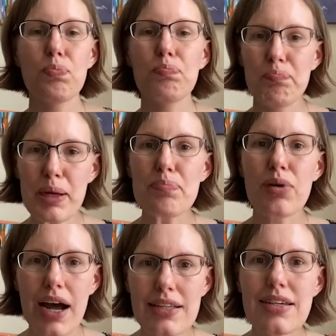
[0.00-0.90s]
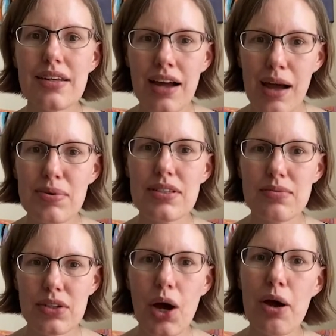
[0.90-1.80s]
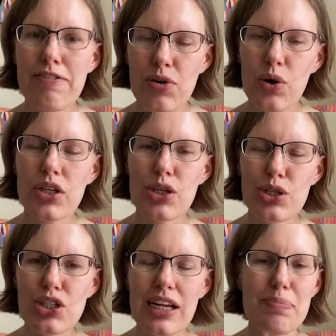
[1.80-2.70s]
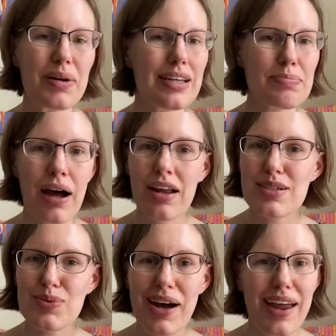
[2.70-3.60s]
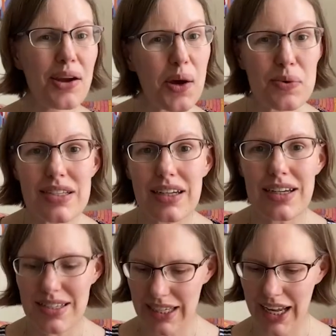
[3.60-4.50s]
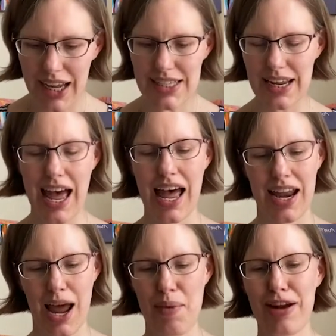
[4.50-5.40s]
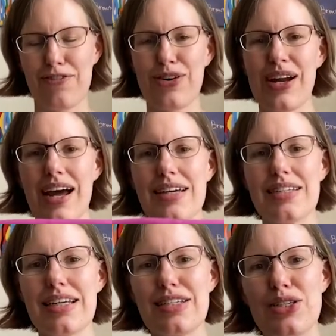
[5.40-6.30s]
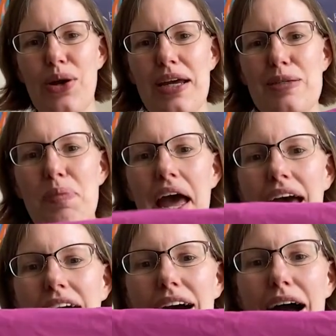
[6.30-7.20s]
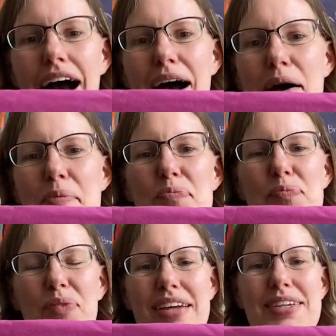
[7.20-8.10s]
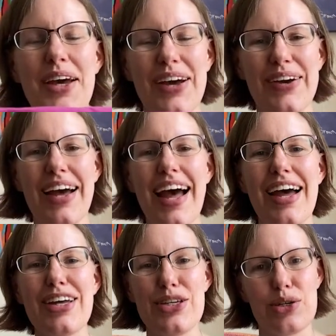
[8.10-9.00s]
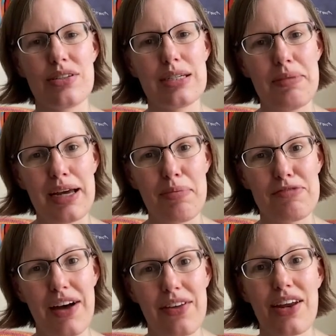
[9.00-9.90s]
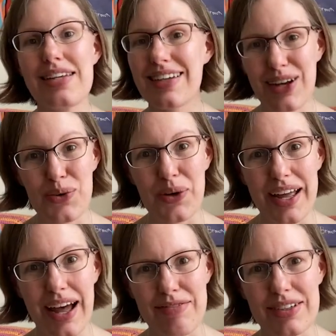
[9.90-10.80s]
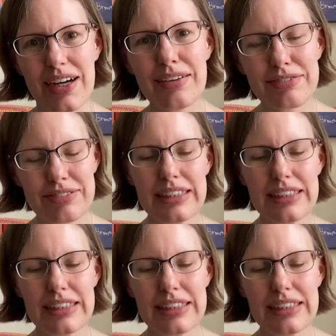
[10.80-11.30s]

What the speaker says: Bit brighter than I would go for usually, but it's my underwear, no one's gonna see it. And I went for a nice solid pink to use to make up the fact that I didn't quite have enough.